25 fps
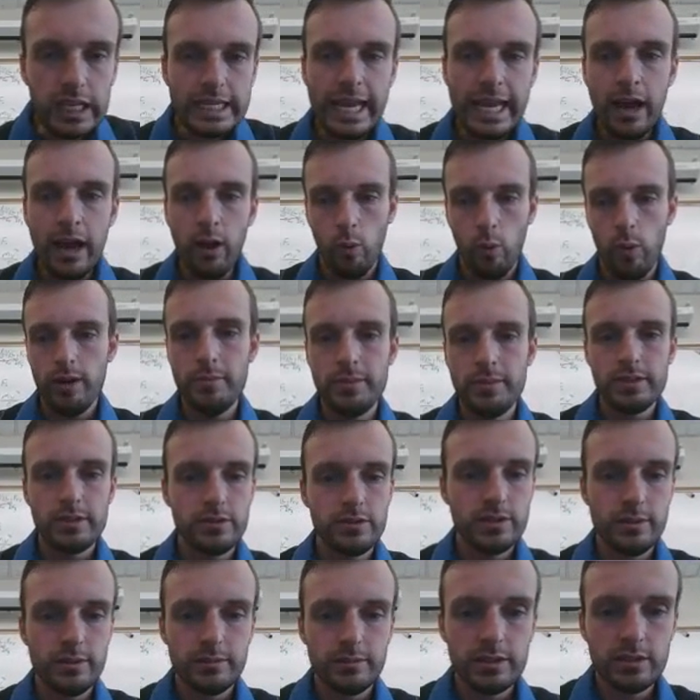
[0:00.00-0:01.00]
Now what,
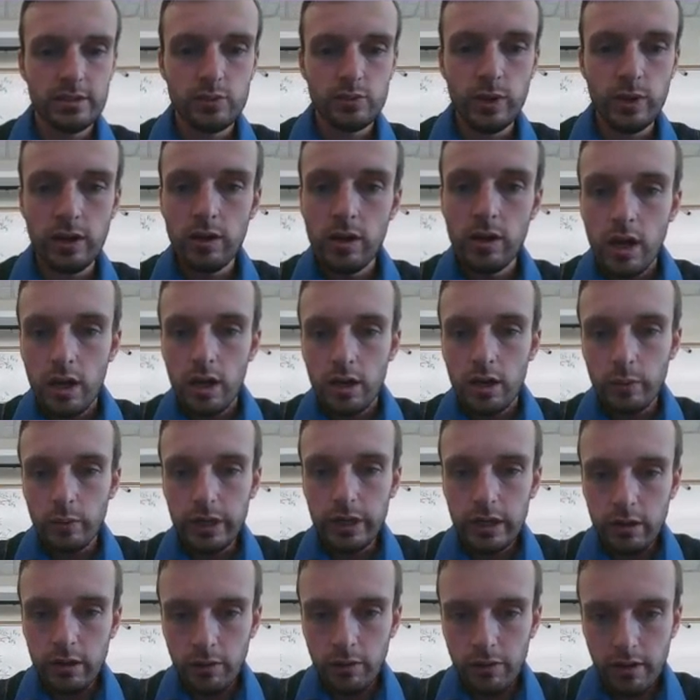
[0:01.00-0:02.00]
Mr. Simkins? Well,
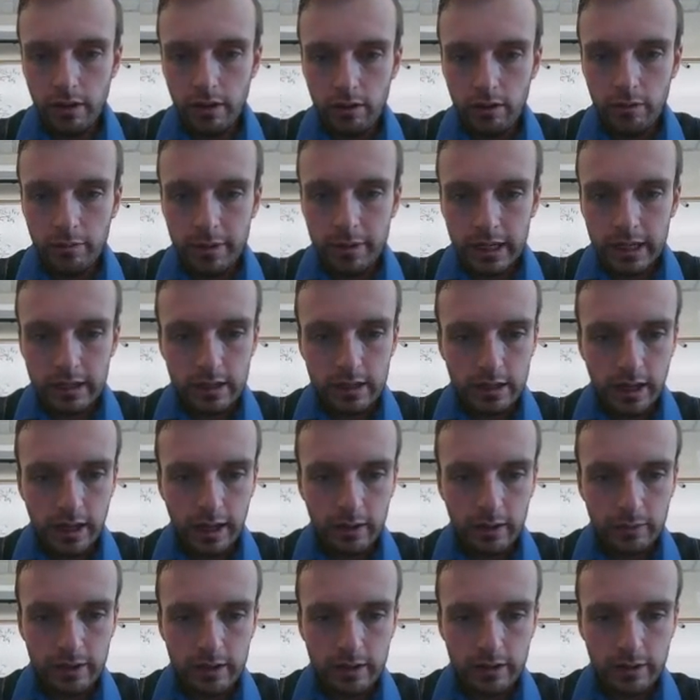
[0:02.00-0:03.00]
we know the omega
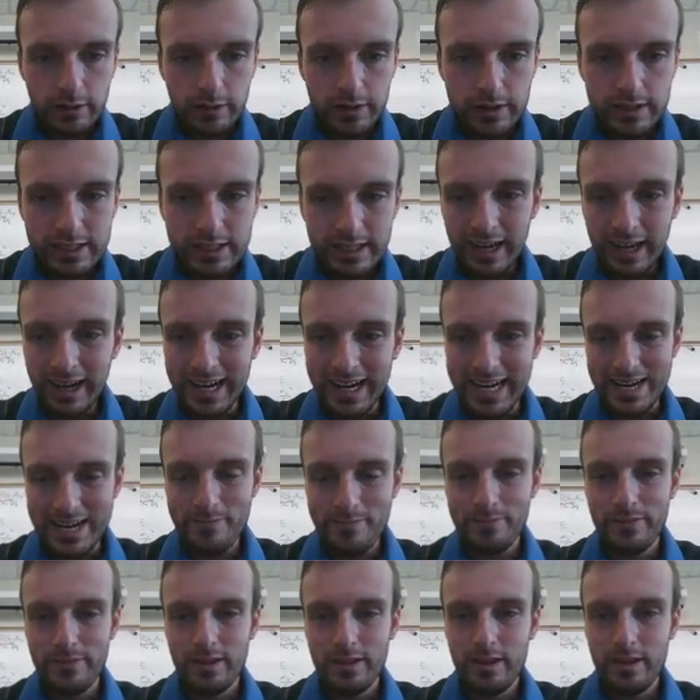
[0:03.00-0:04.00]
and we know the
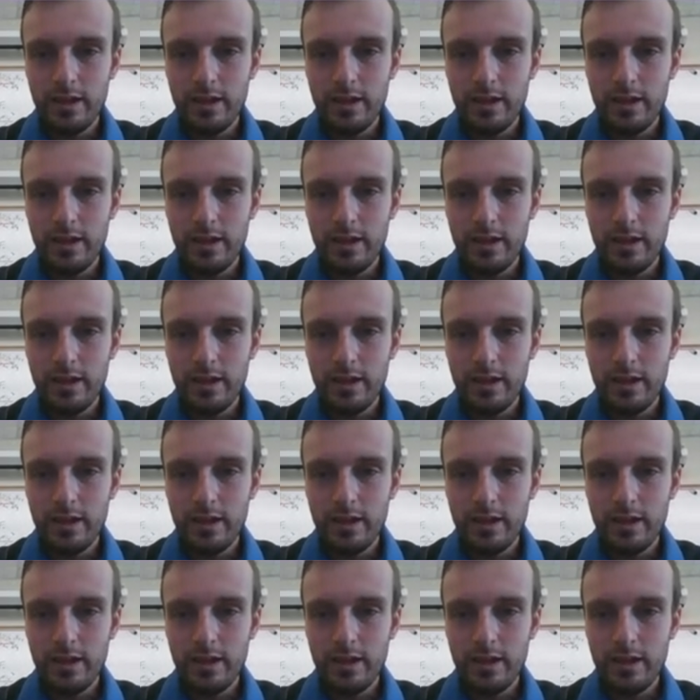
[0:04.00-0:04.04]
time,